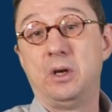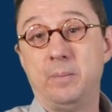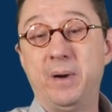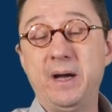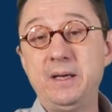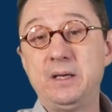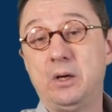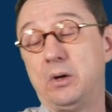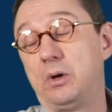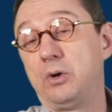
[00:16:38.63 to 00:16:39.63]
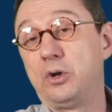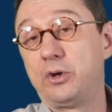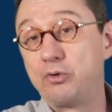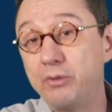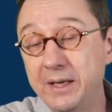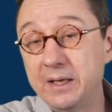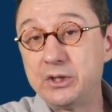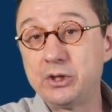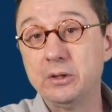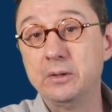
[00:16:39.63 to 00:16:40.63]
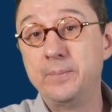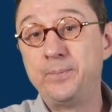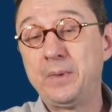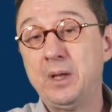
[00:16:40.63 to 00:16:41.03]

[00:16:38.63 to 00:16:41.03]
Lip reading: abiding or not agreeing to,